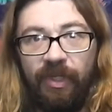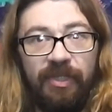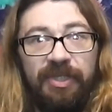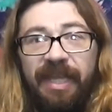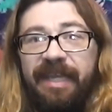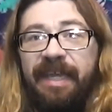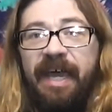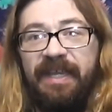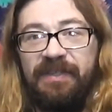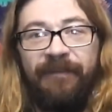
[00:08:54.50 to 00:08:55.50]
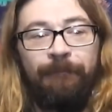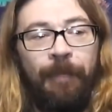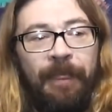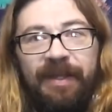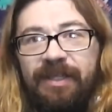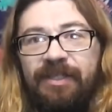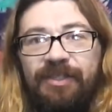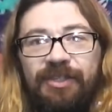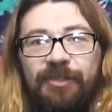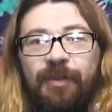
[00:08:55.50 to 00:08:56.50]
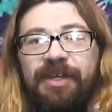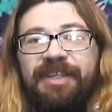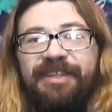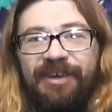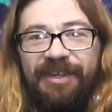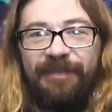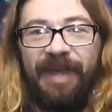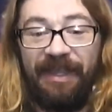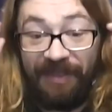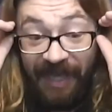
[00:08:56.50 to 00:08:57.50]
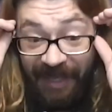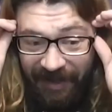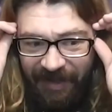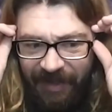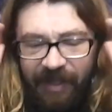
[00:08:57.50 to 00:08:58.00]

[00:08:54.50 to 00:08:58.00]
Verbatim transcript: So, hey, guys, just wanted to talk about that.